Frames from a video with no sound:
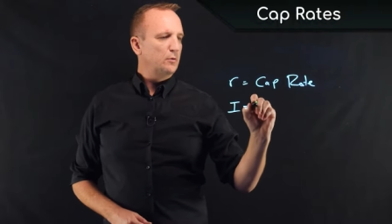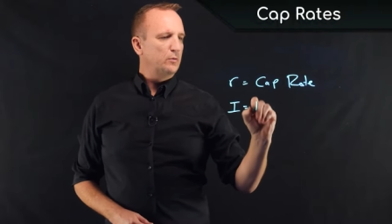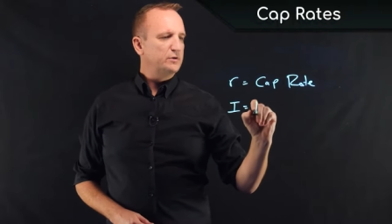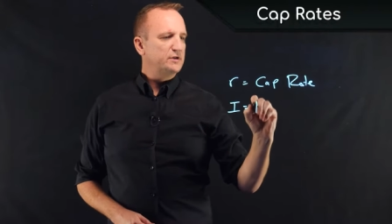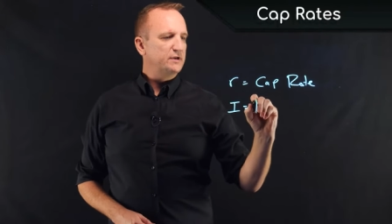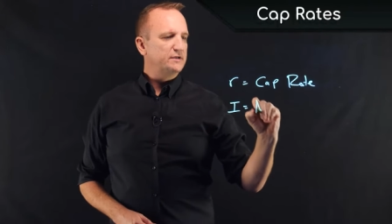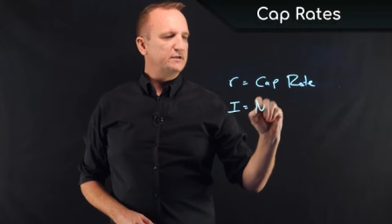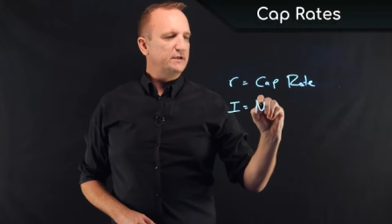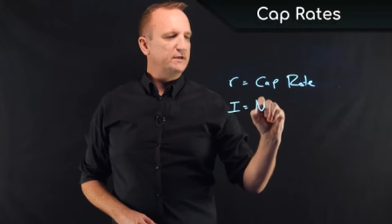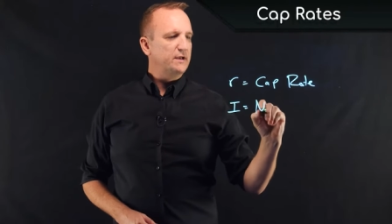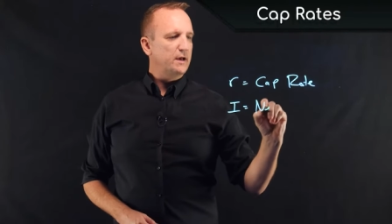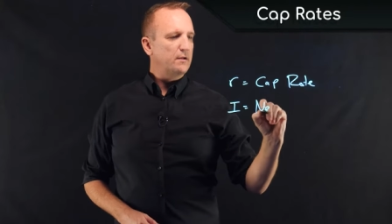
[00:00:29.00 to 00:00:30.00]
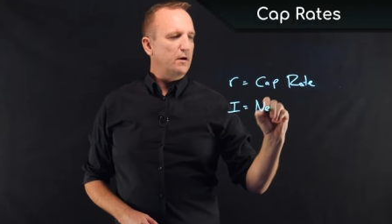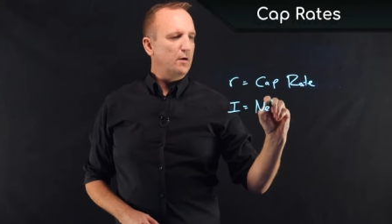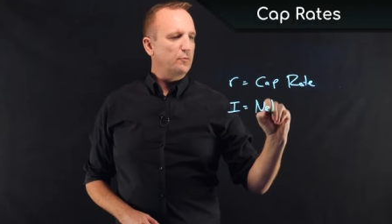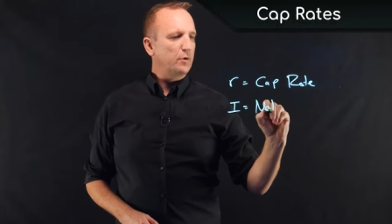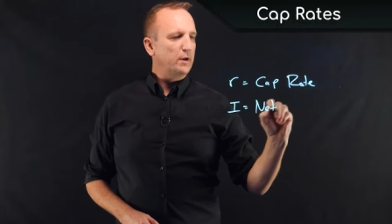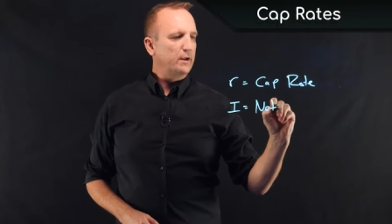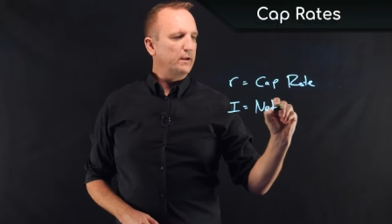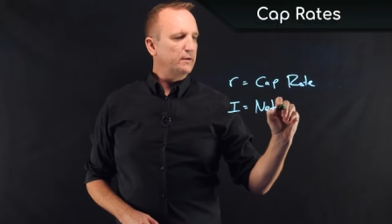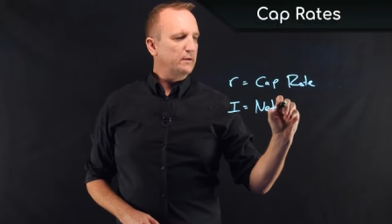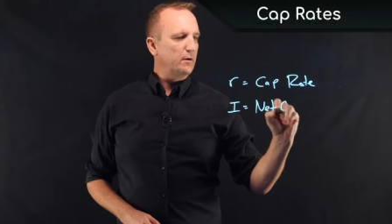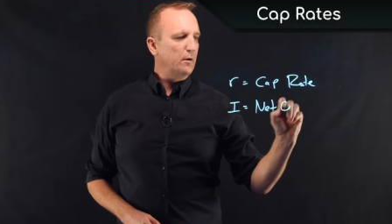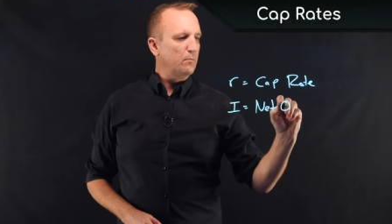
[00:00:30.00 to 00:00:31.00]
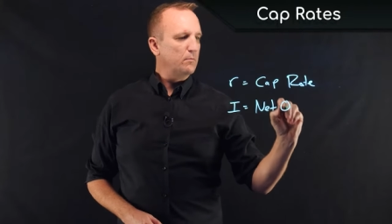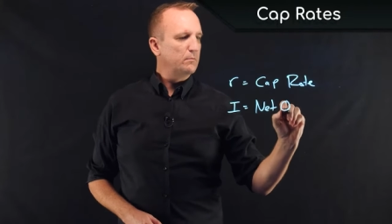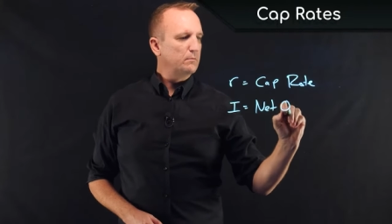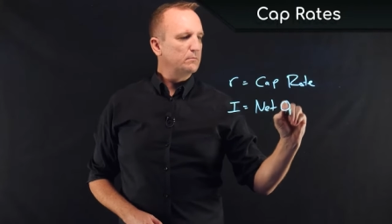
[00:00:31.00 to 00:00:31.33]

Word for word: which is the net operating income.